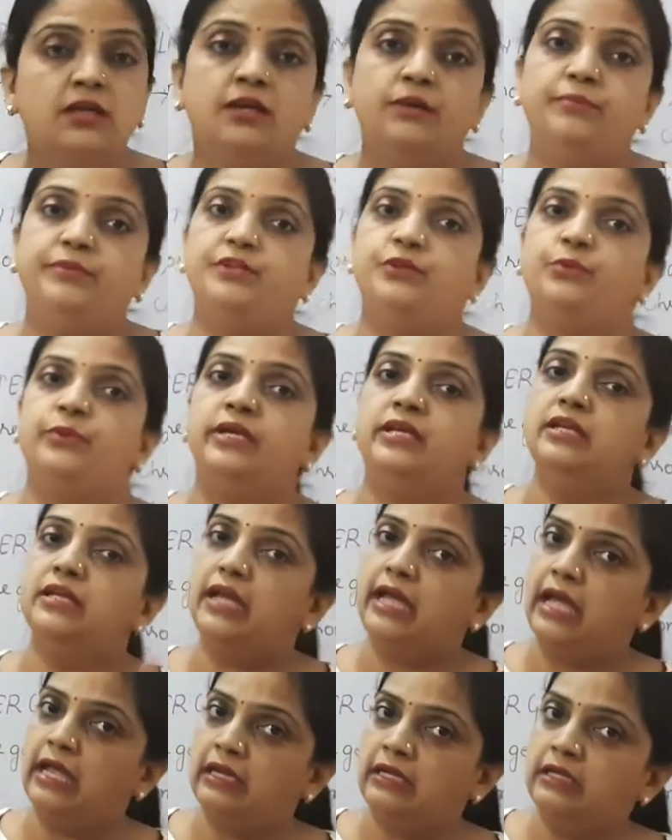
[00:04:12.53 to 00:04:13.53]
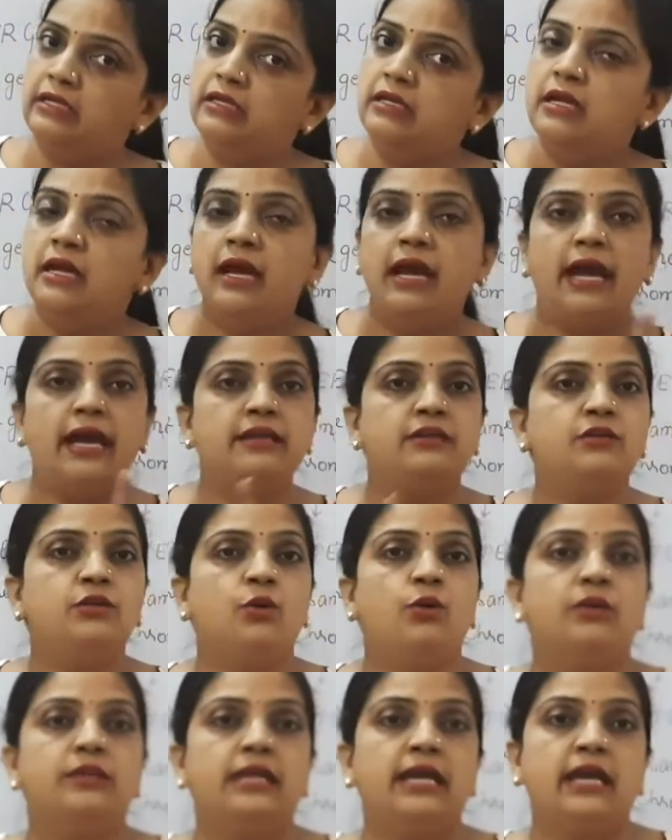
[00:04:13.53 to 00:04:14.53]
Between allele and
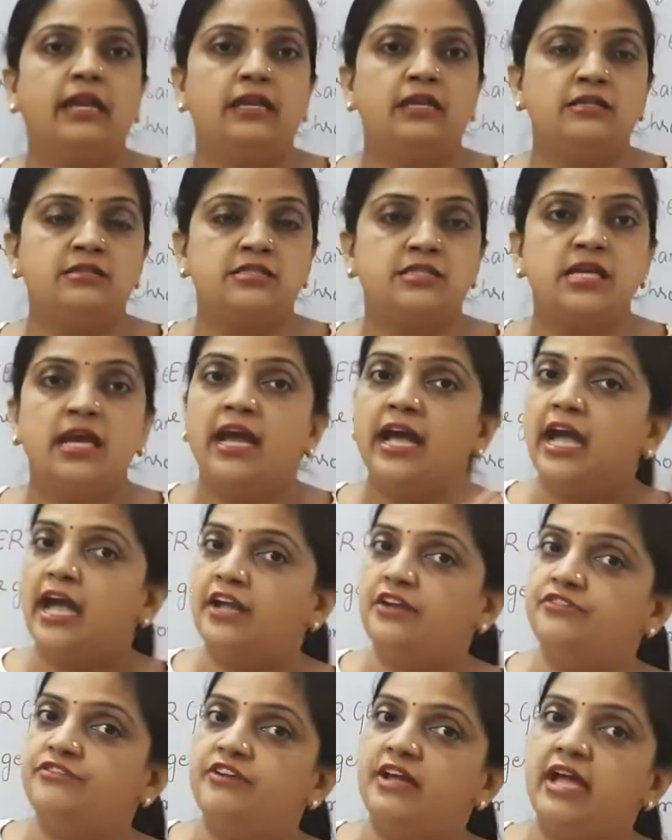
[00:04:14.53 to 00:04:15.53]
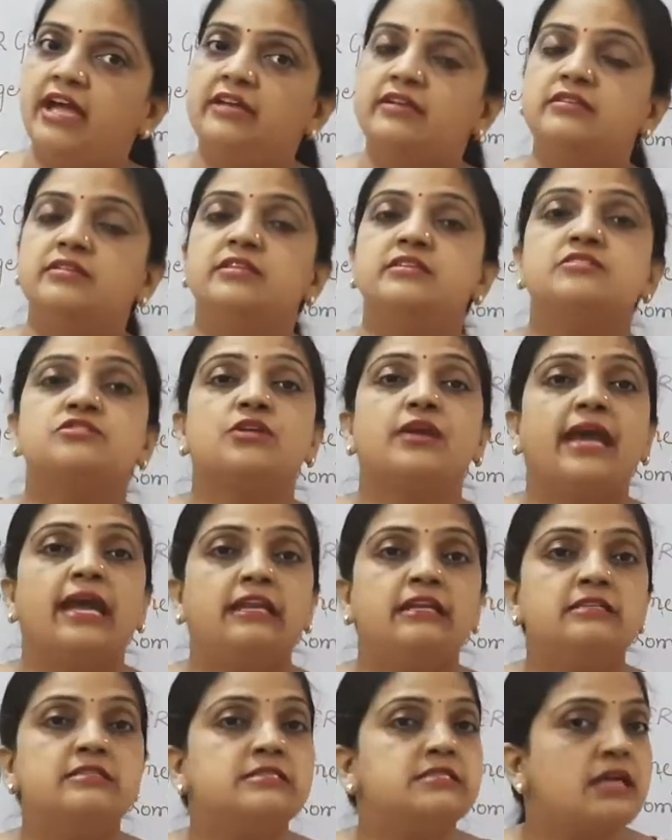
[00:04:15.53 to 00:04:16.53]
non-alleles. And where these
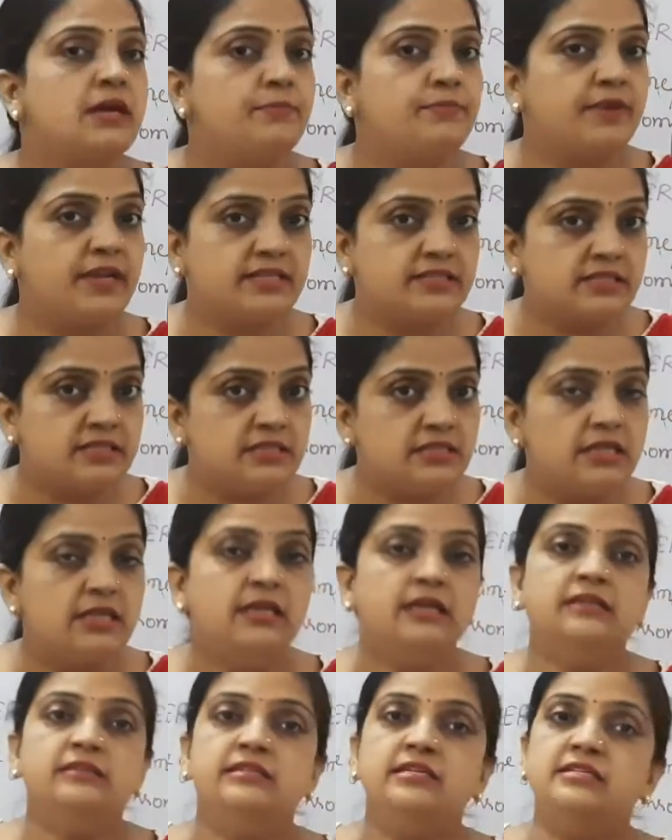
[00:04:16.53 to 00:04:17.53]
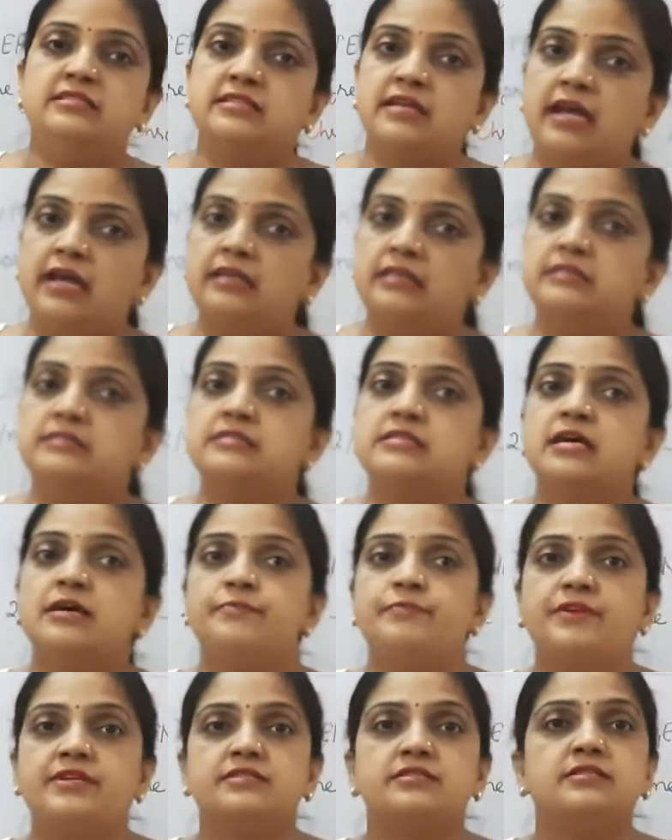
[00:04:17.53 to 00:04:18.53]
alleles are present, these alleles are
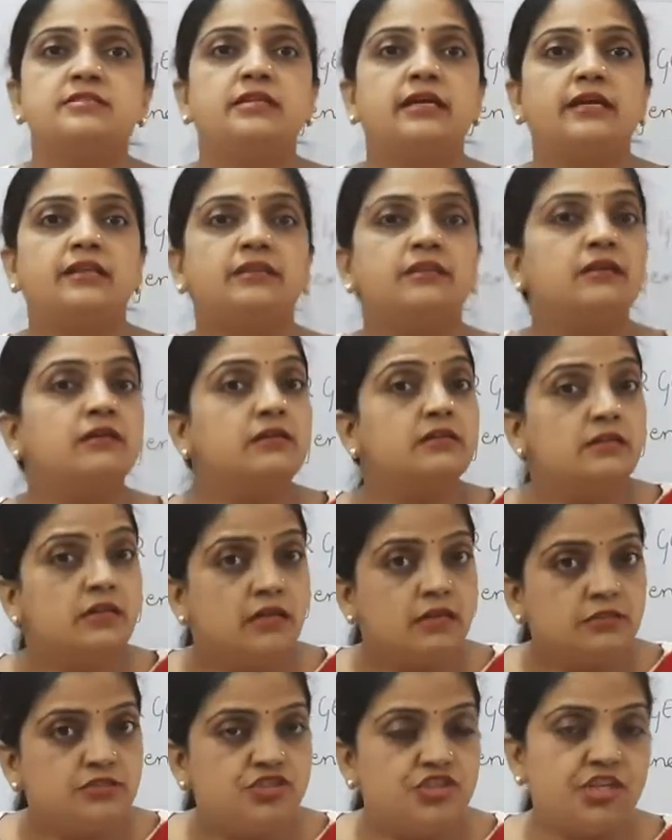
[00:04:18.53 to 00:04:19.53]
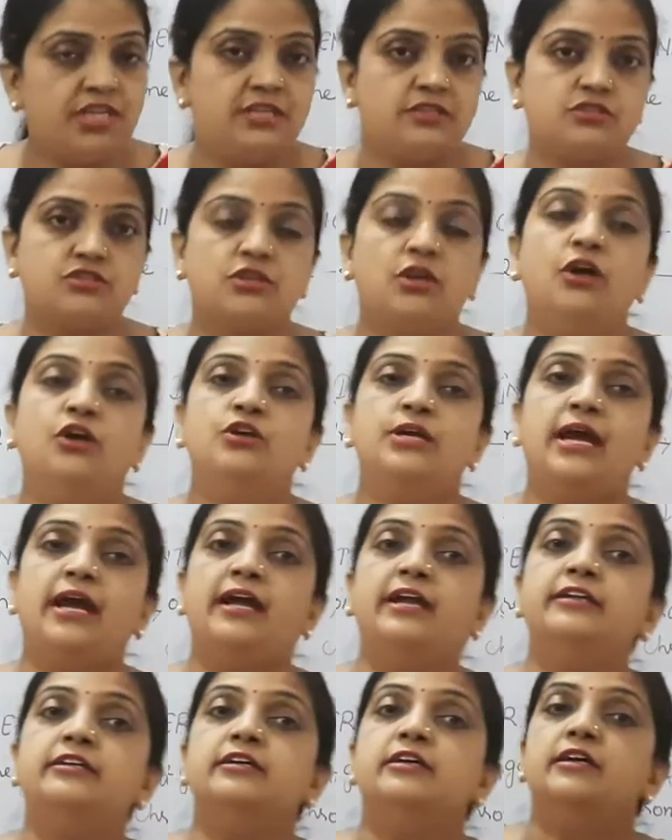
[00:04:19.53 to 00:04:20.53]
present in the genes,
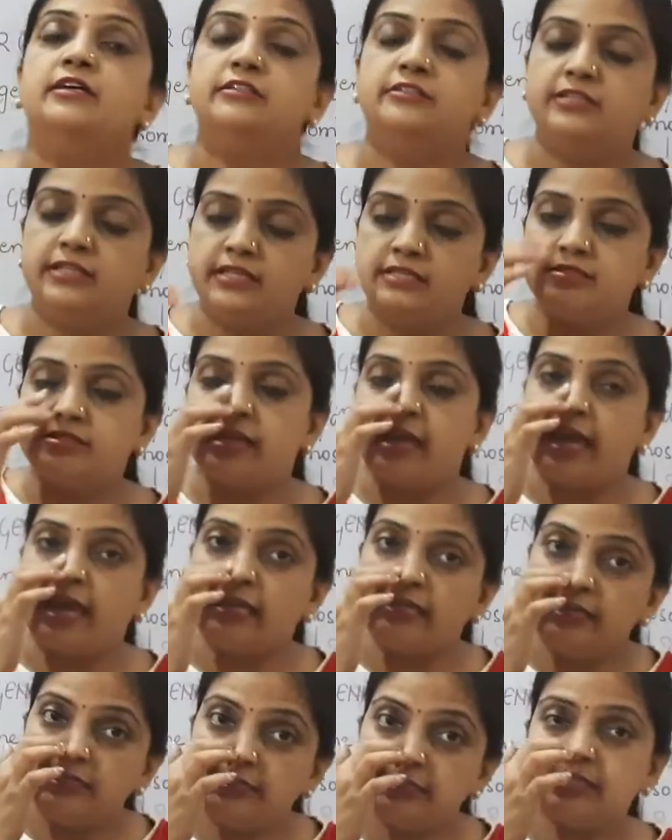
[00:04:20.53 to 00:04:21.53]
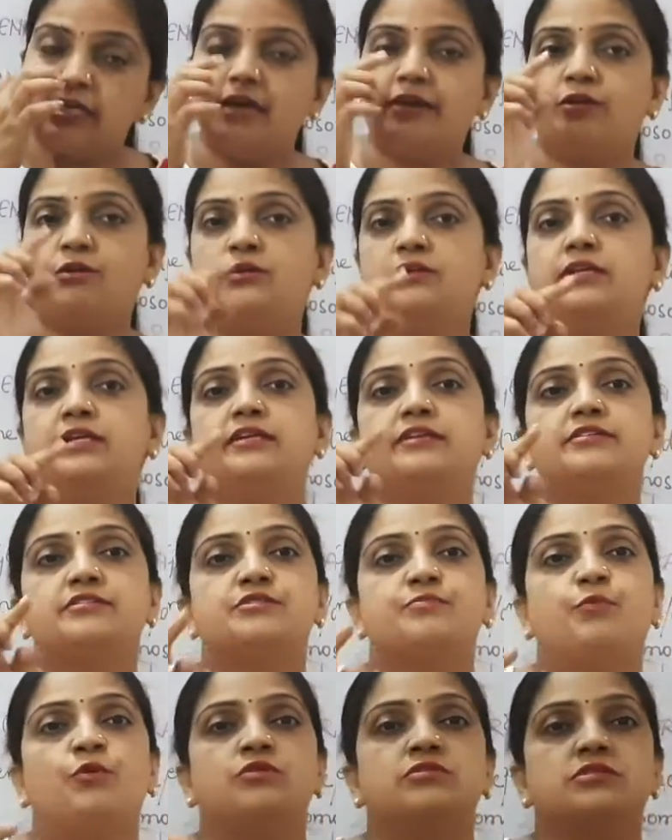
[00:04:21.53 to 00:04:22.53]
and these alleles are only
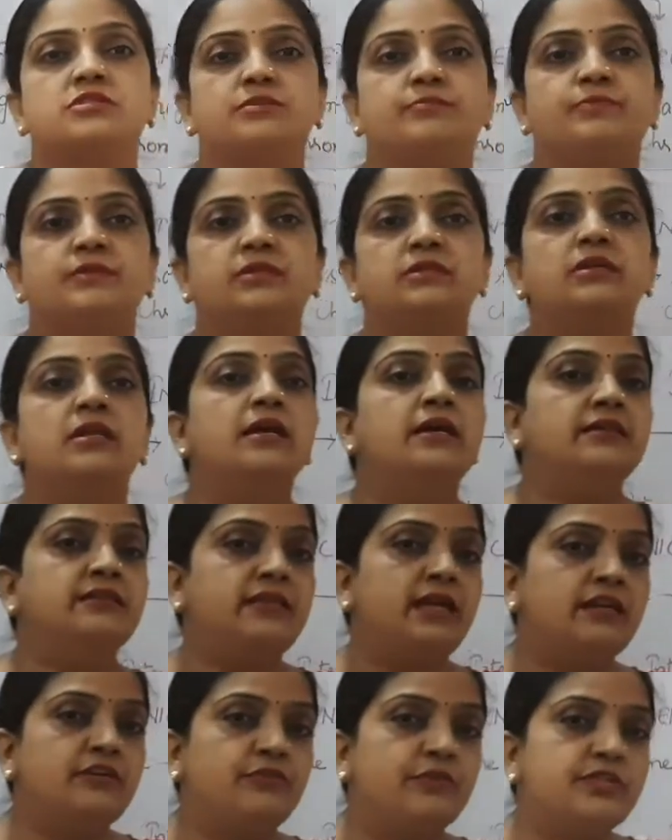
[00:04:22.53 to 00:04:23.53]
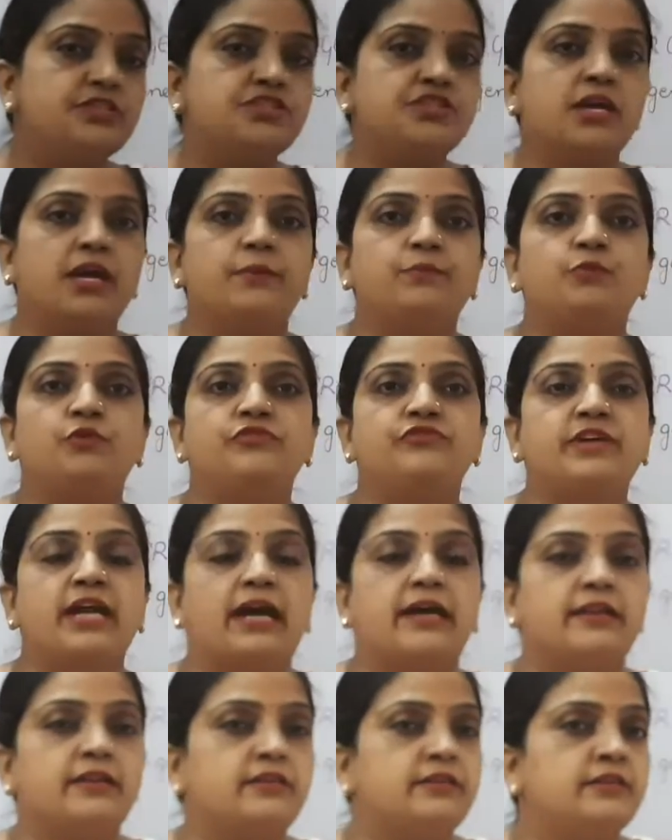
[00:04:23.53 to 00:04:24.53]
responsible that which type of
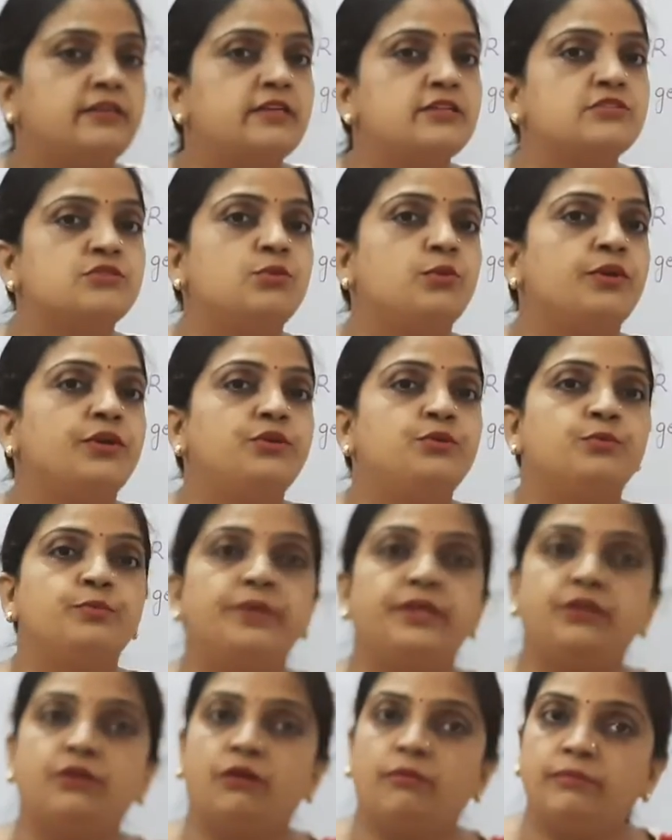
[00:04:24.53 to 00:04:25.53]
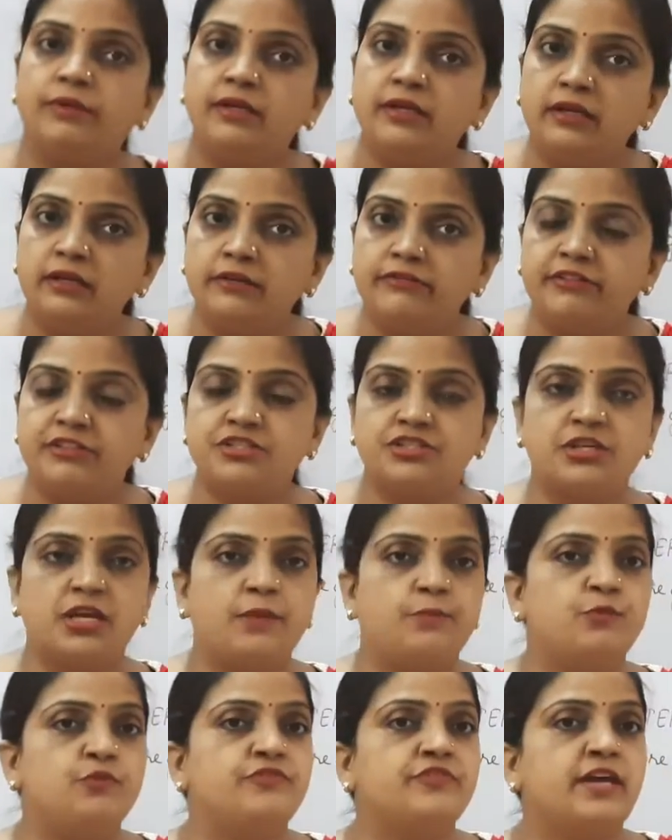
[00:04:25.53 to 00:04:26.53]
character is going to be dominant, which
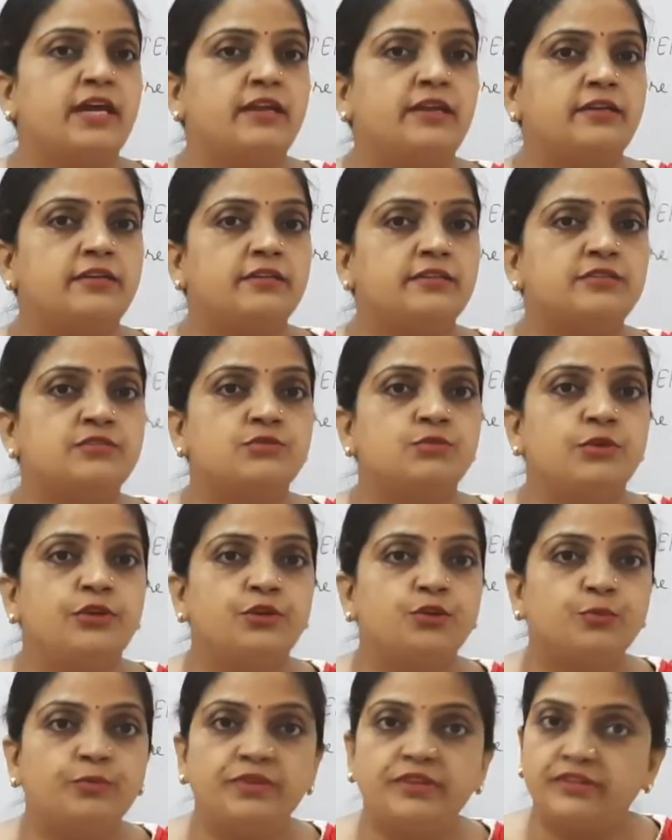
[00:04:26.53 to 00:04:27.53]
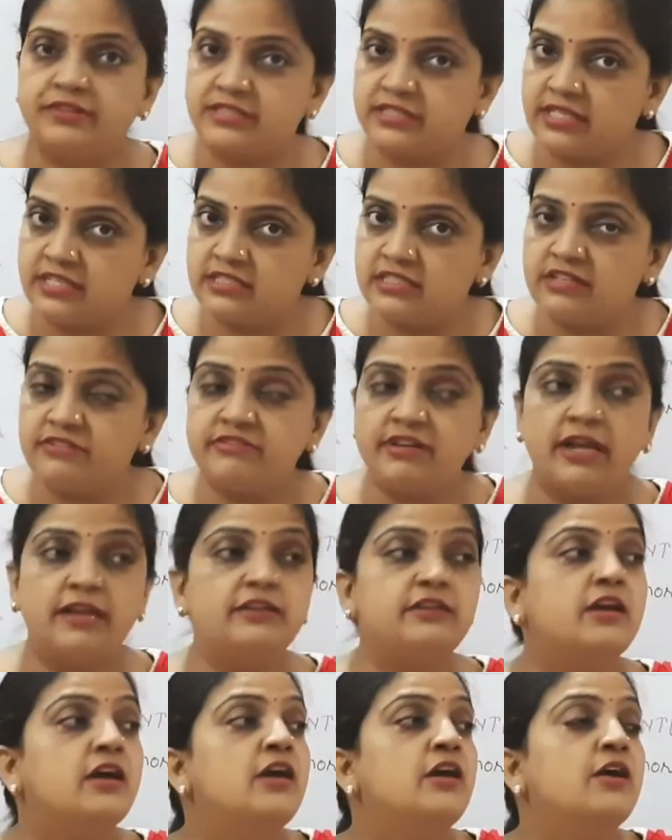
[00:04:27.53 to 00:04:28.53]
type of character is going to be recessive, and